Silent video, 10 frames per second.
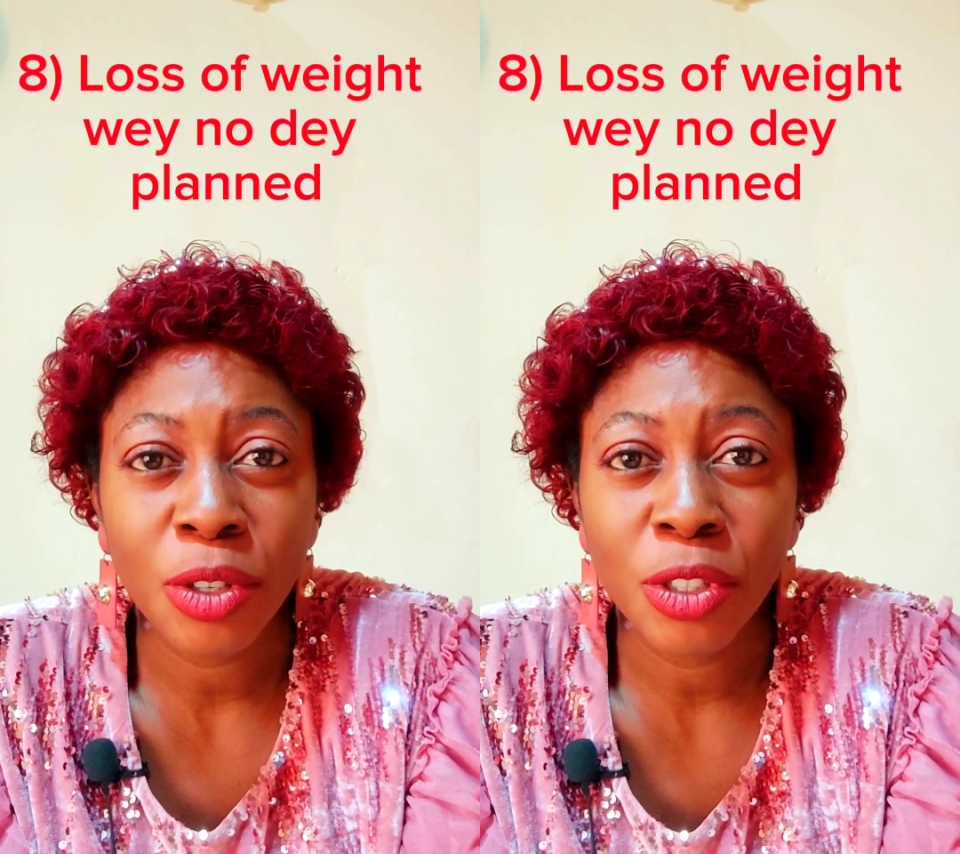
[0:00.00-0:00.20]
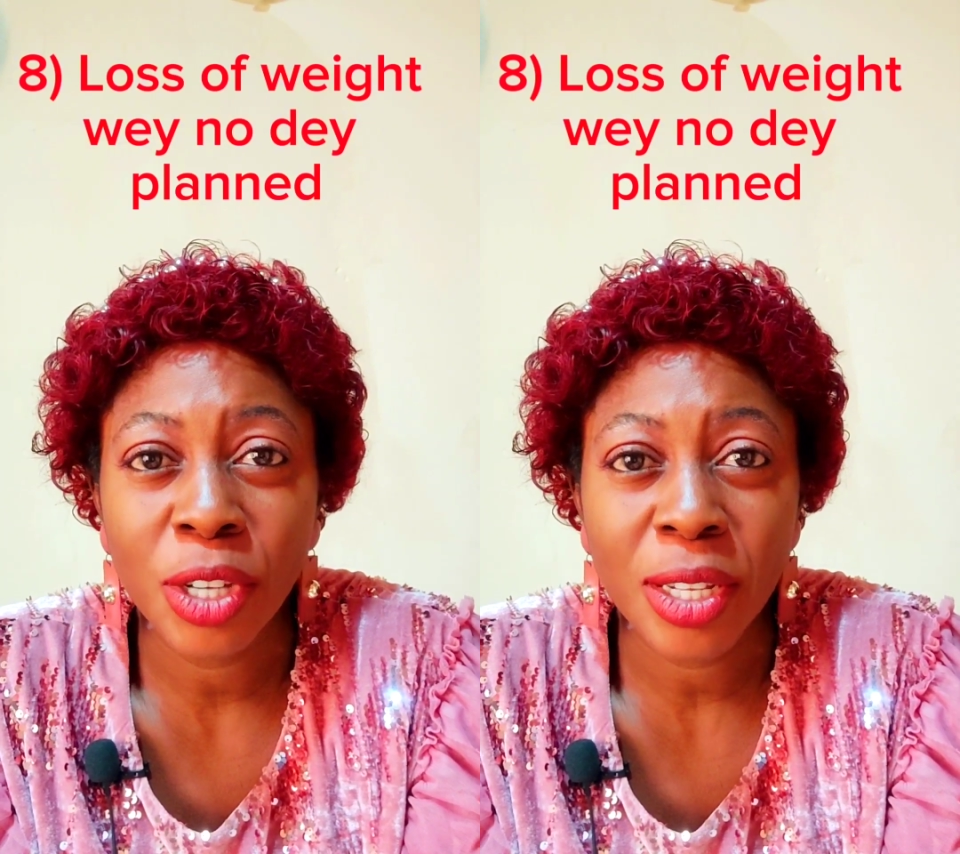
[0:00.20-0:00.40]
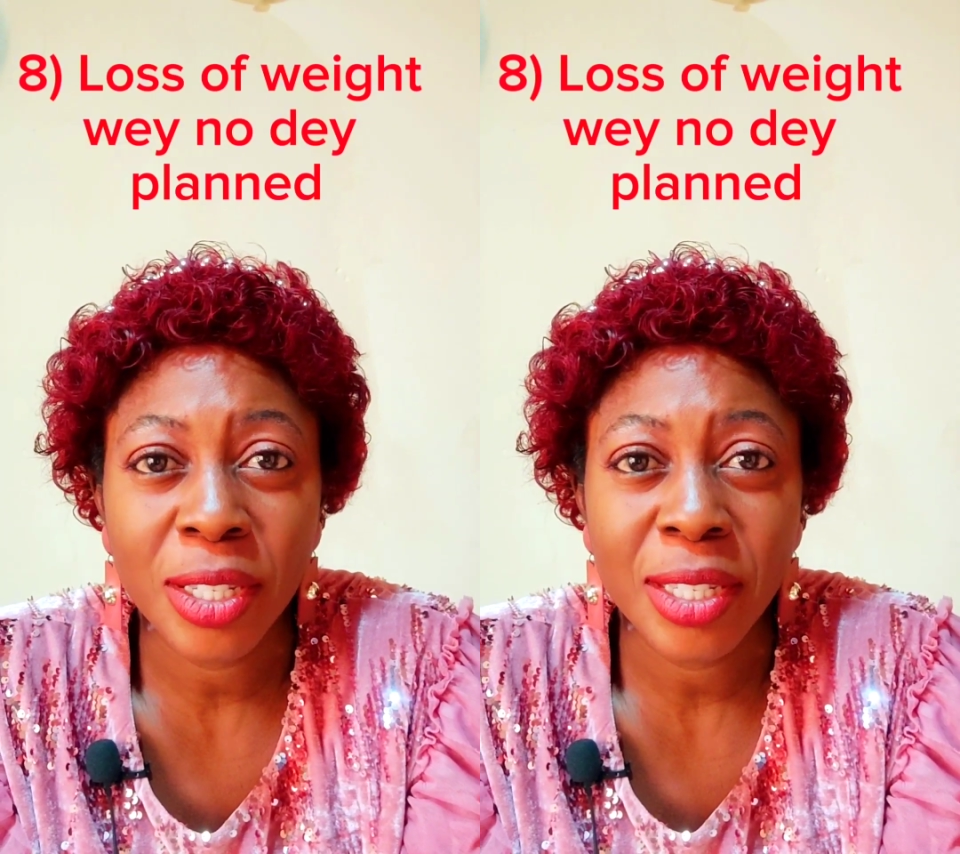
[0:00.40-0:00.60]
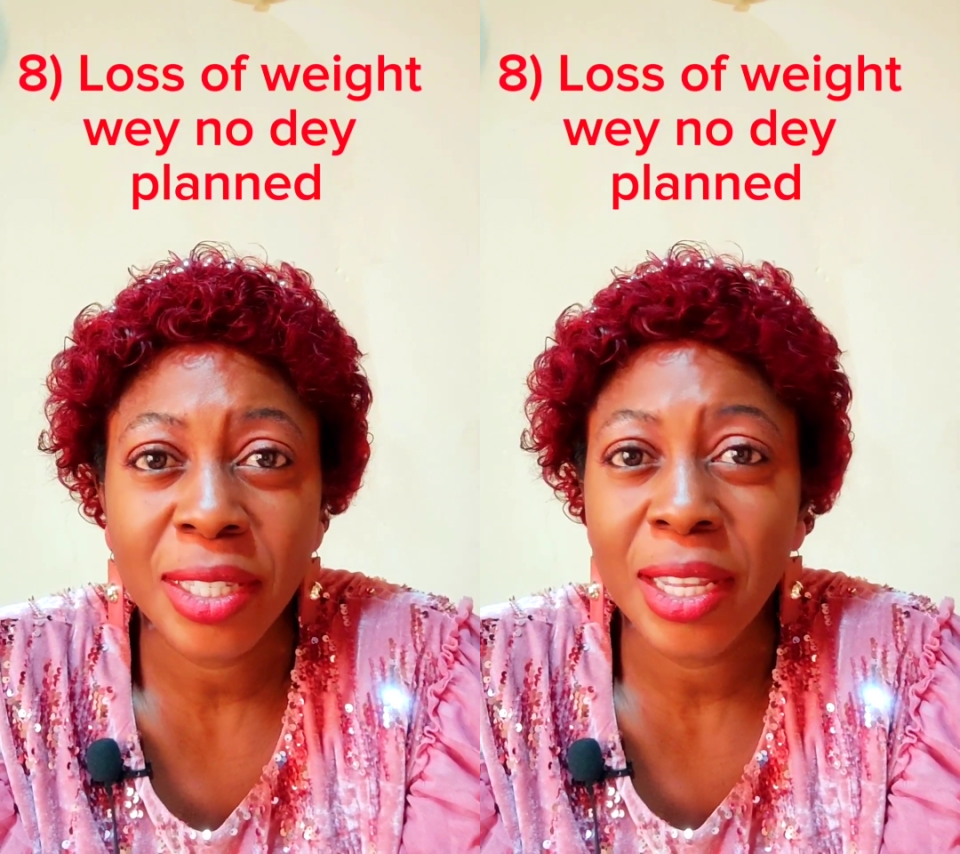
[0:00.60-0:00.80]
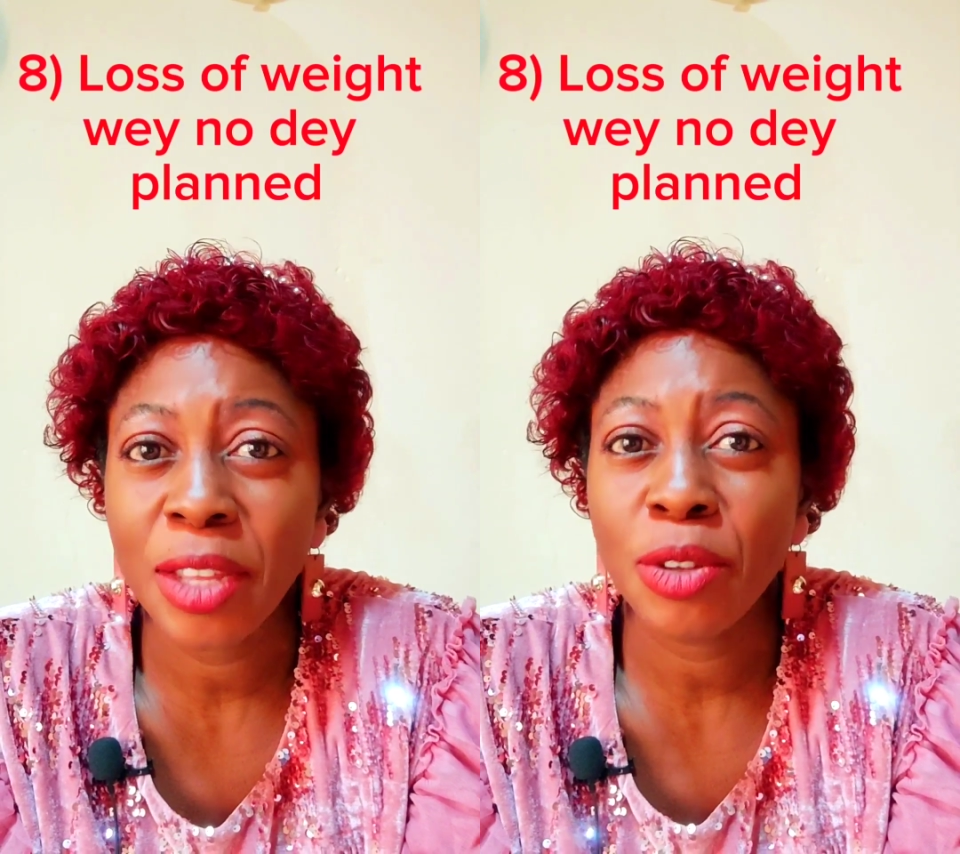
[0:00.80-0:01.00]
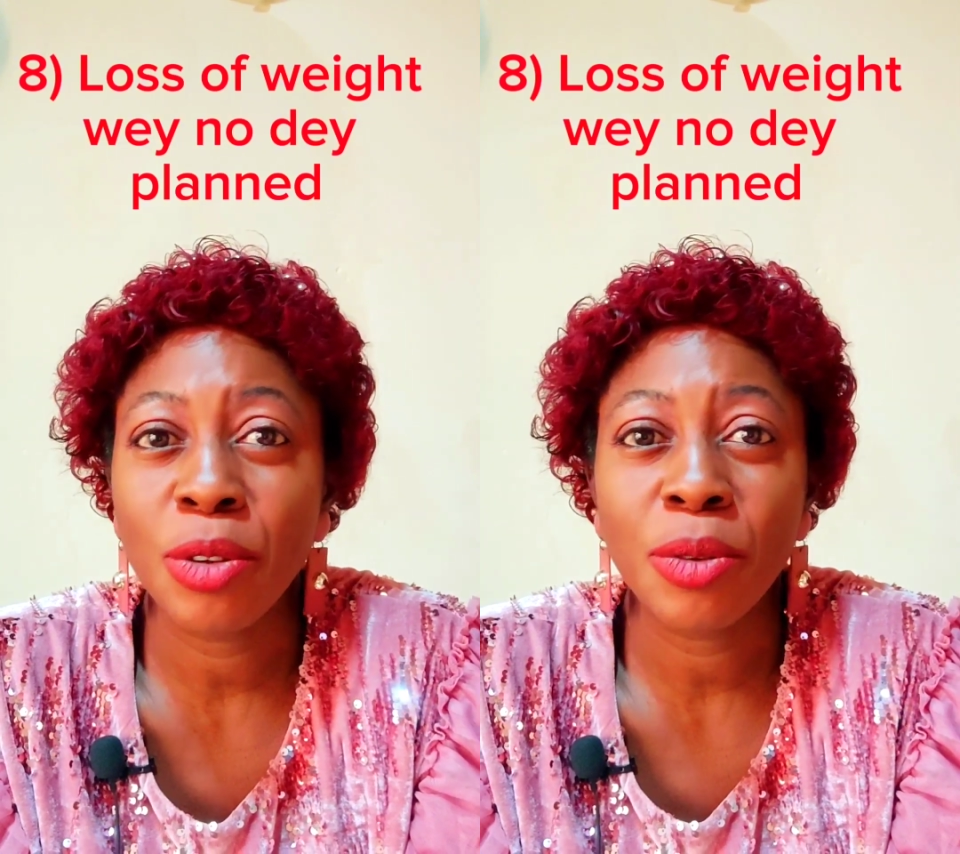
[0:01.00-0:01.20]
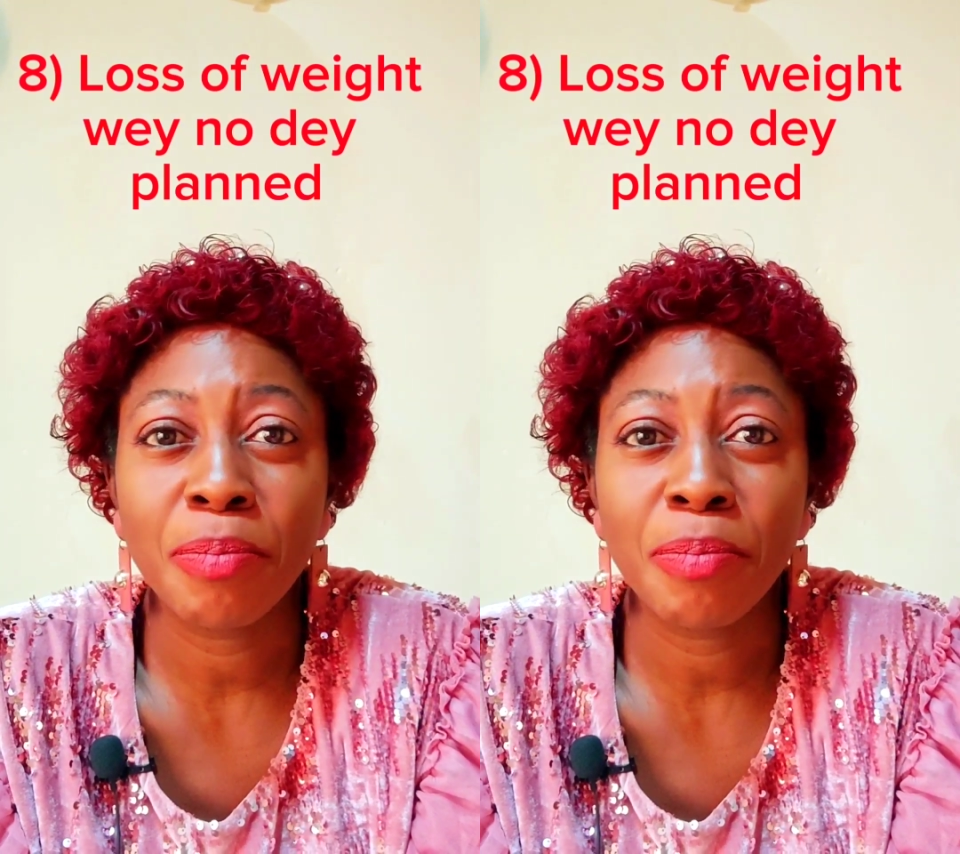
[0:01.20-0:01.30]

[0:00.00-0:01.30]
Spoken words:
You go just say you go,